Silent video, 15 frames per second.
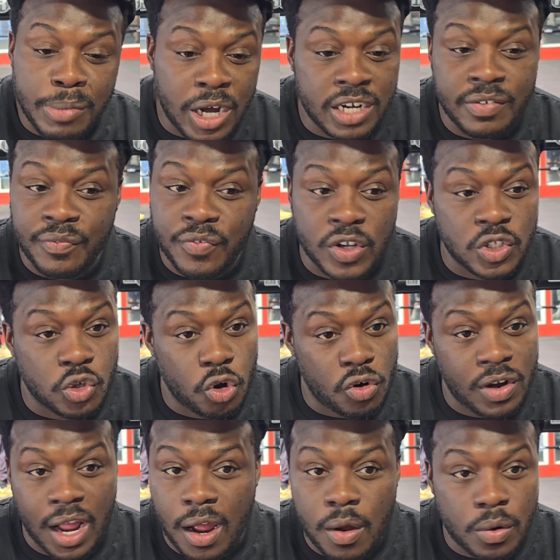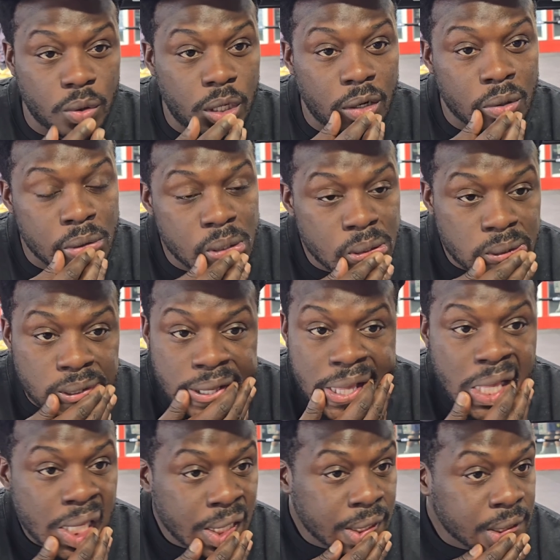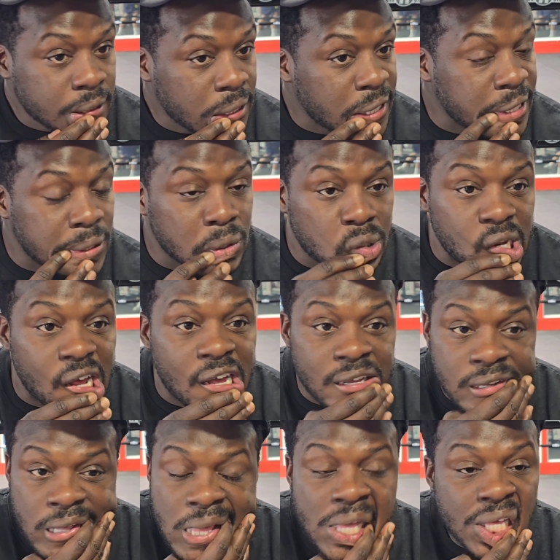Bud and Fundora, I don't know. I ain't gonna lie.